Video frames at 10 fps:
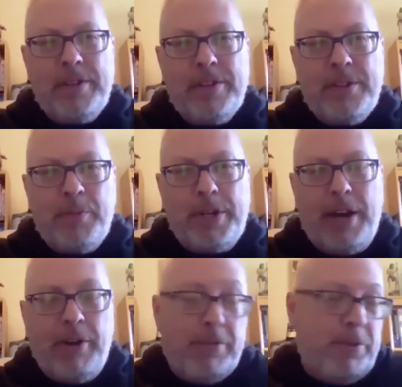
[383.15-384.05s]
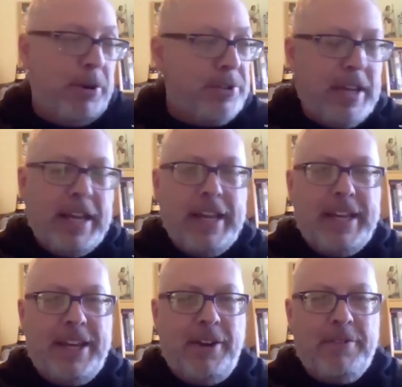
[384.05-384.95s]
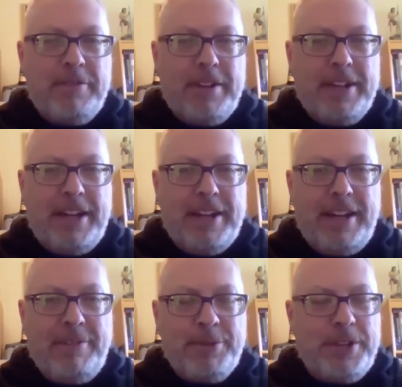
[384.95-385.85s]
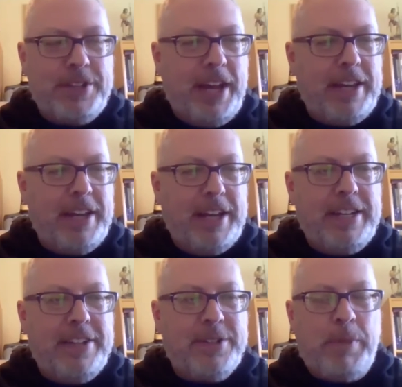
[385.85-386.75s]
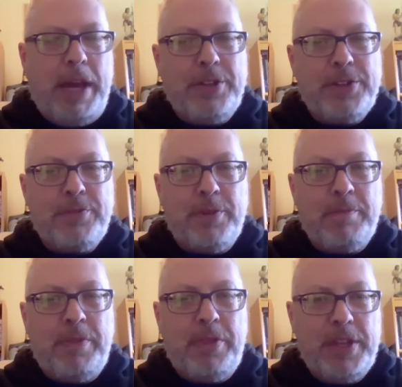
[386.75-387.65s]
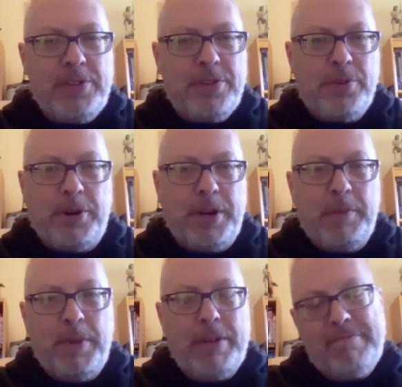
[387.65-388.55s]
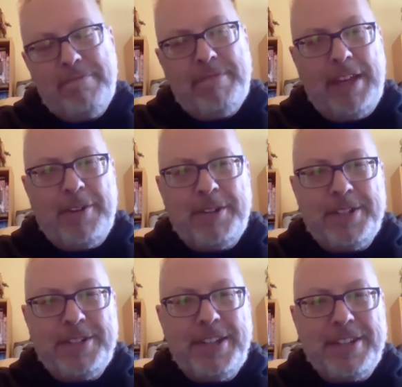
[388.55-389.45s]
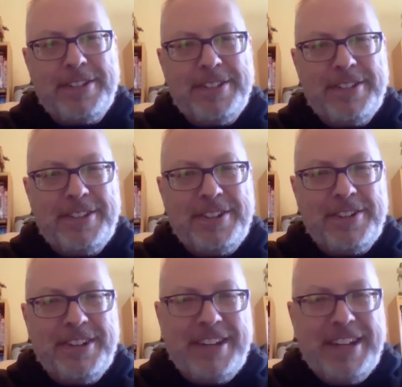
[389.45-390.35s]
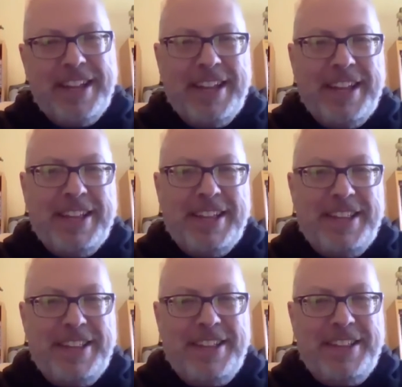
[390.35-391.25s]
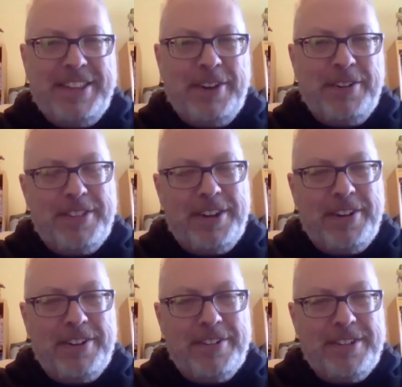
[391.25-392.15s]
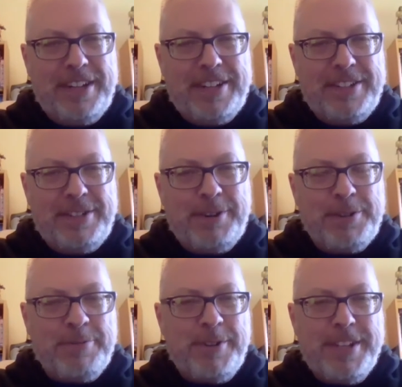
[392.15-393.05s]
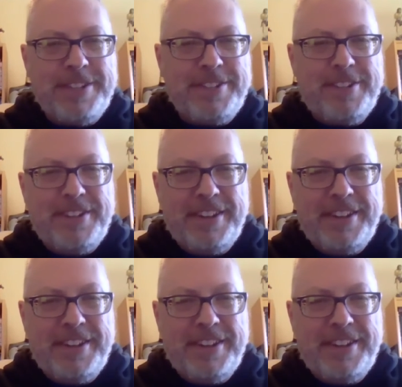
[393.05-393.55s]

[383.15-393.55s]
Daryl. Of course, I was going to say I need some pages from this story, but they don't exist. Nice. They're zeros and ones.